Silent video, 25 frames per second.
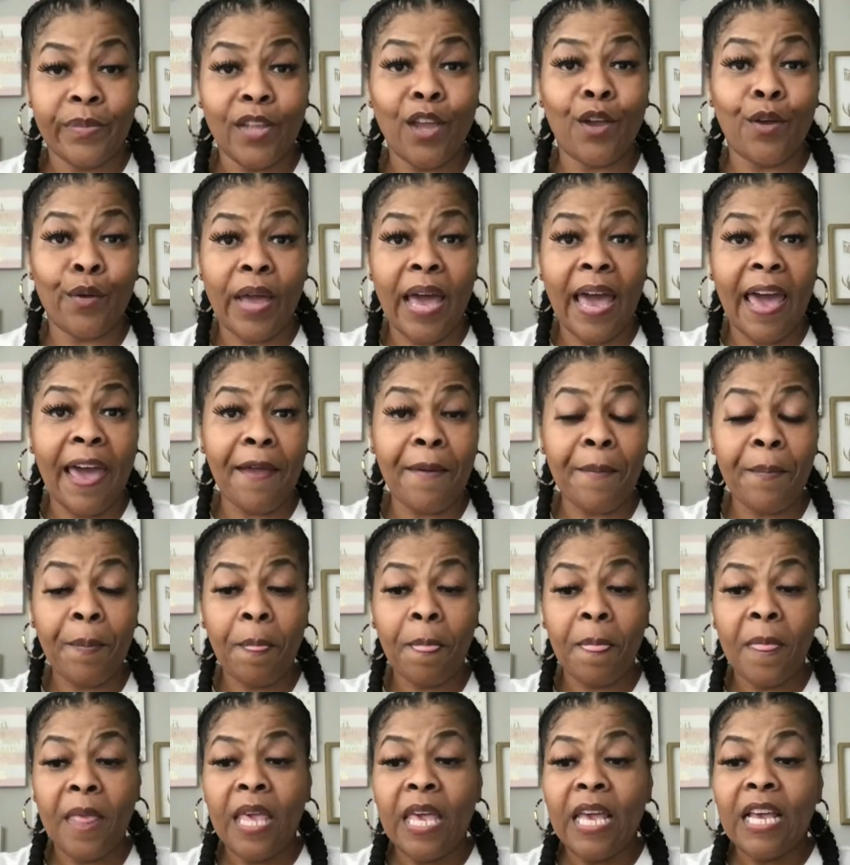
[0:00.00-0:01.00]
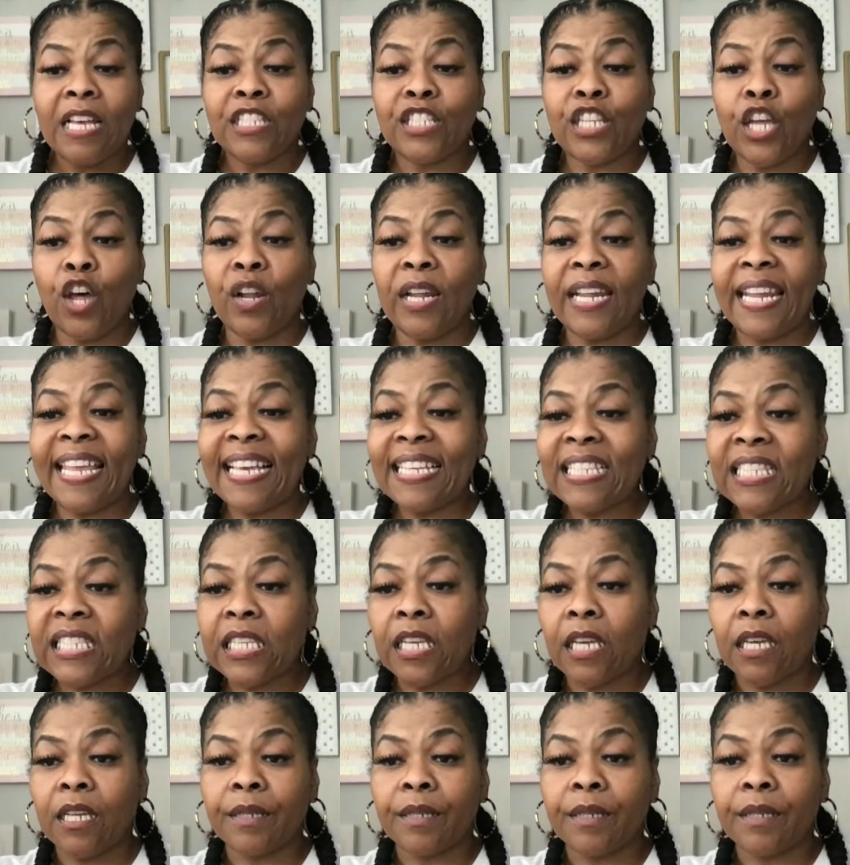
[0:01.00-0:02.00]
Okay. So
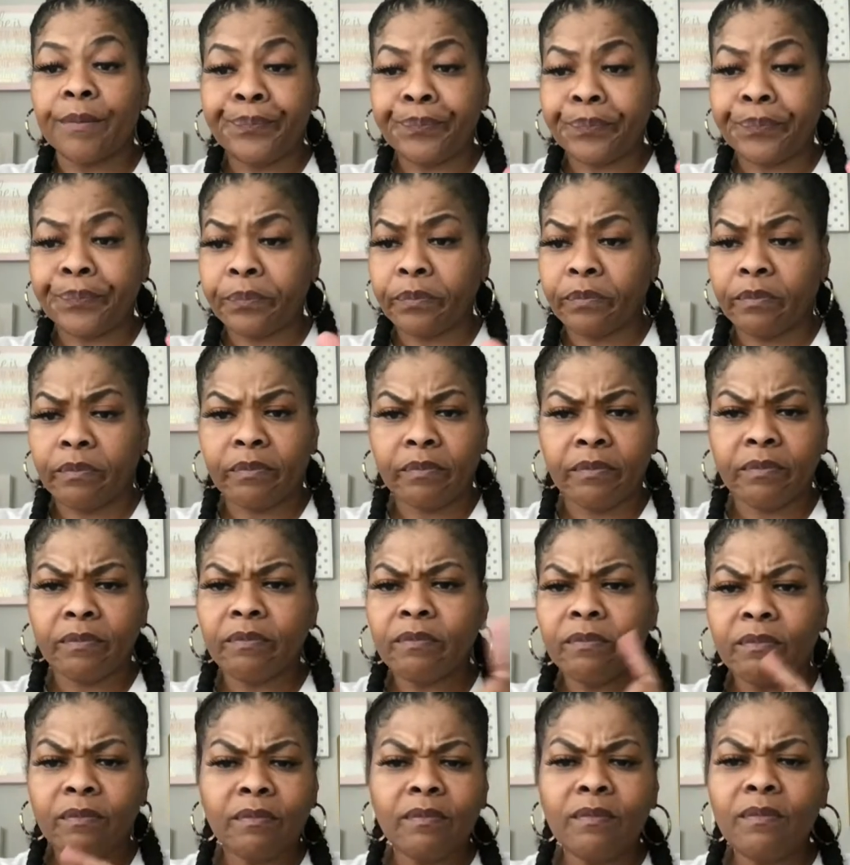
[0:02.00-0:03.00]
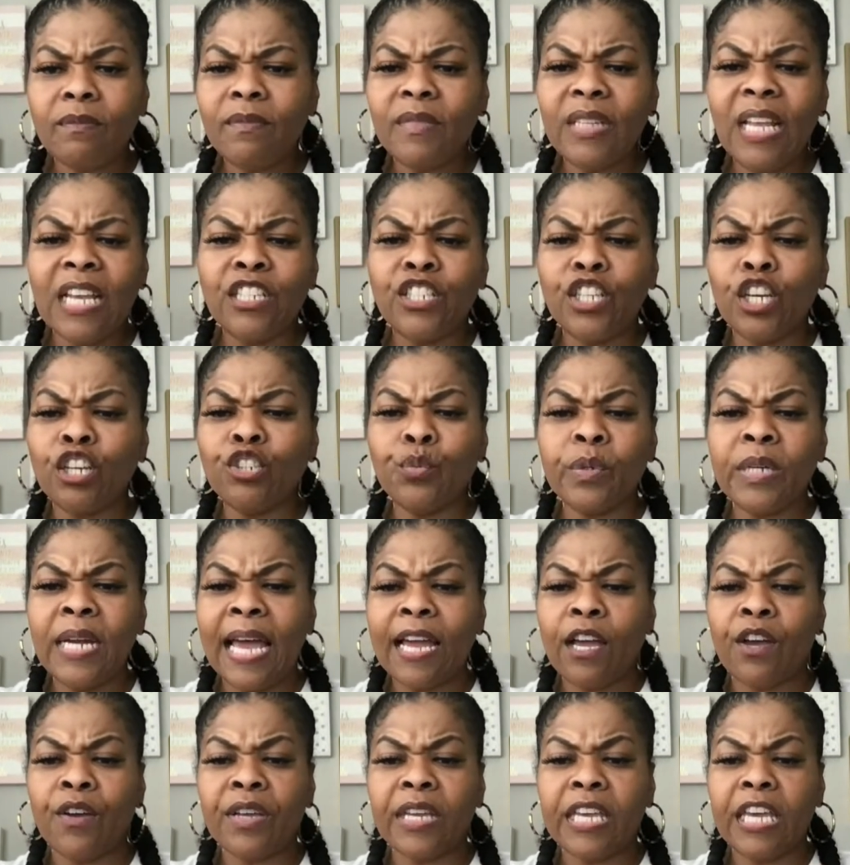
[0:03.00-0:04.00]
listen, I told you we're
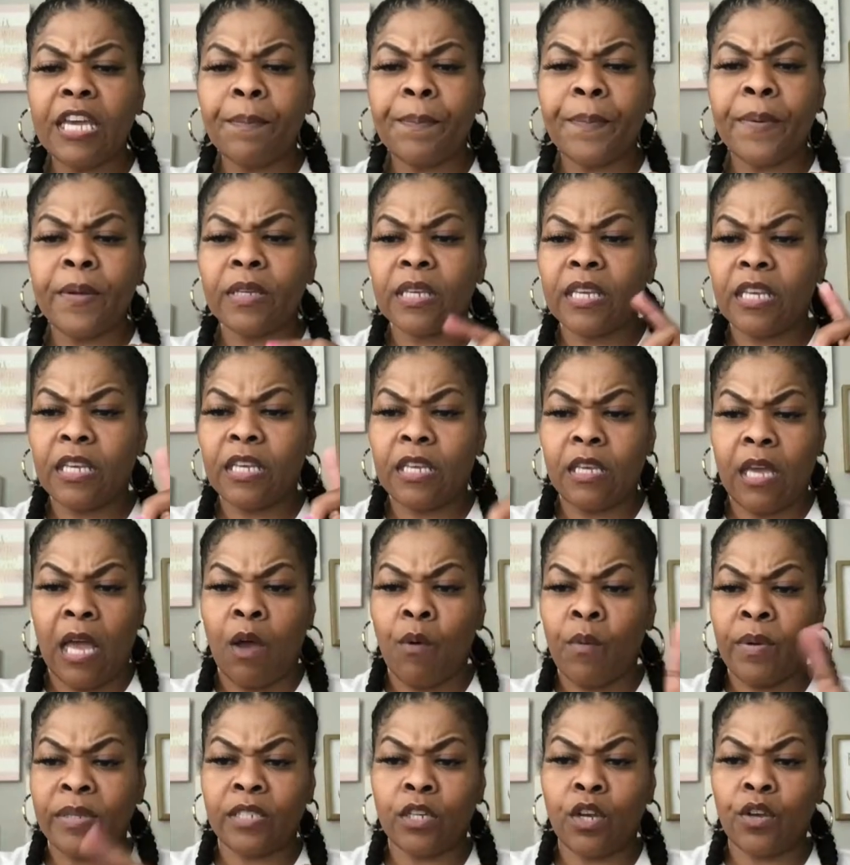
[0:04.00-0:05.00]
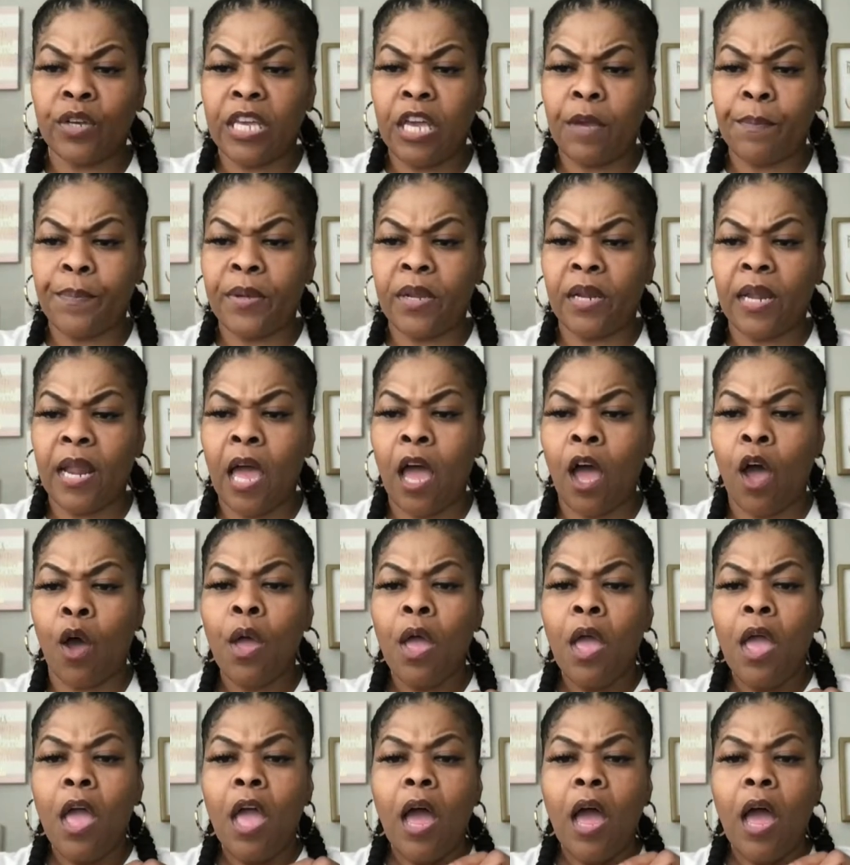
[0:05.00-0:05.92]
not gonna keep it. I wasn't gonna keep you long.